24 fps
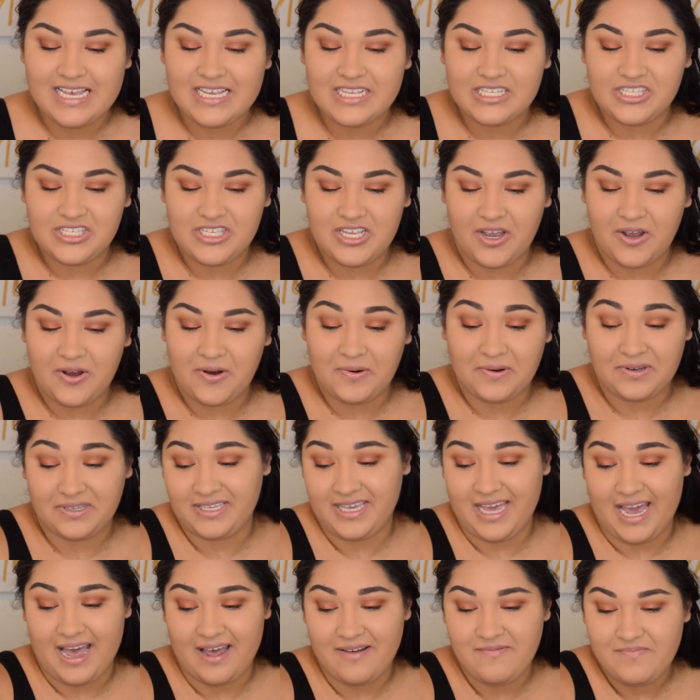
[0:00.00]
So
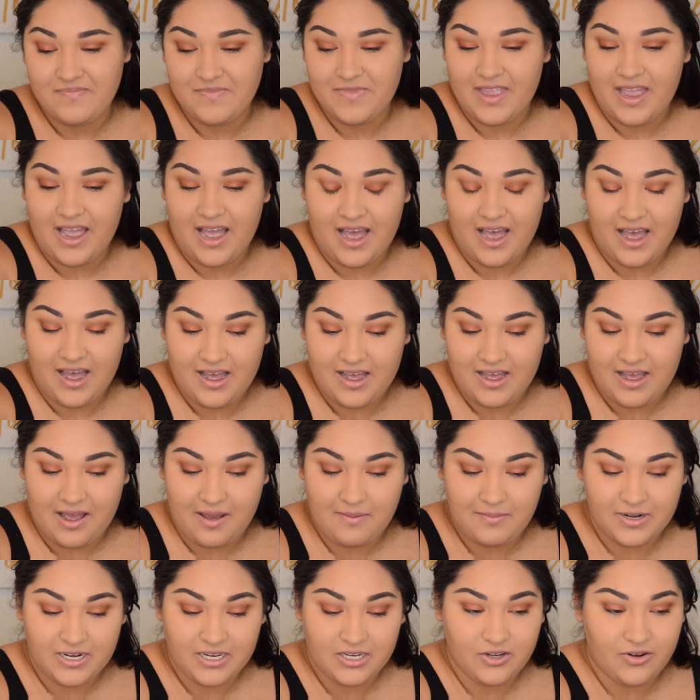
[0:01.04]
yeah,
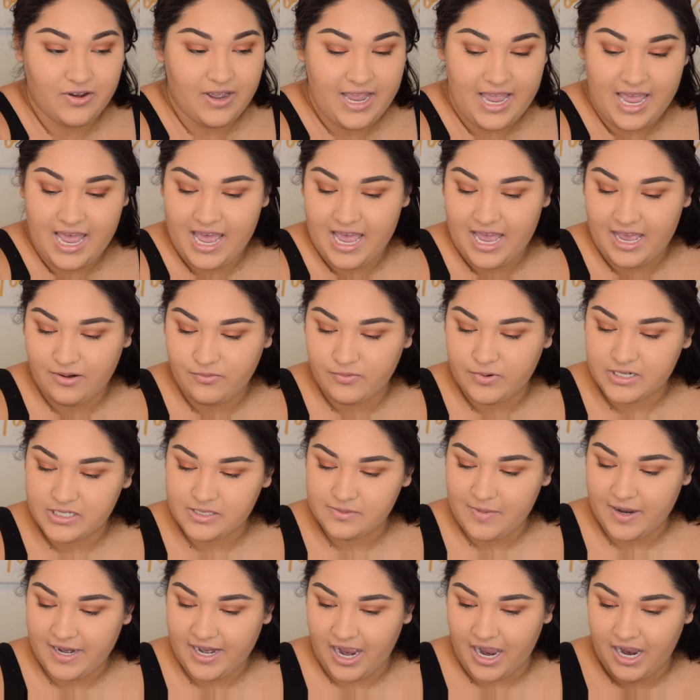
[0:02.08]
I'm gonna go ahead.
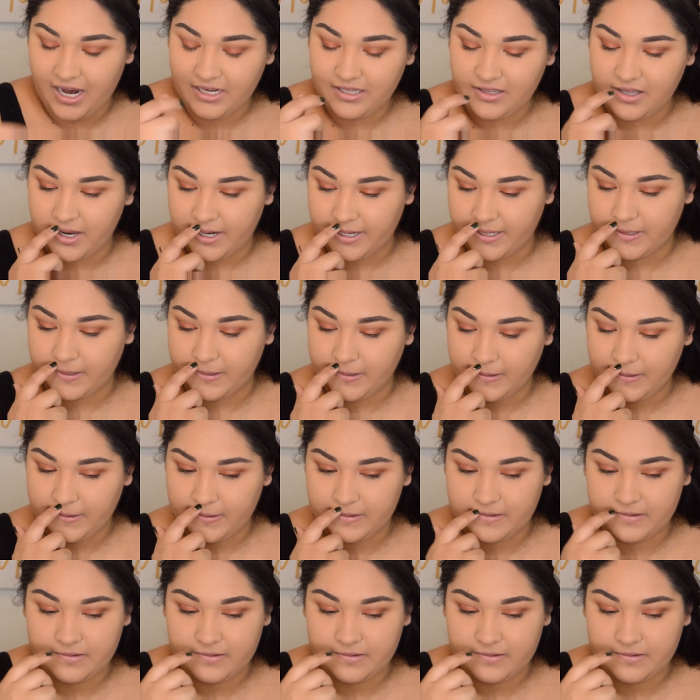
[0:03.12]
Where's my eyeliner?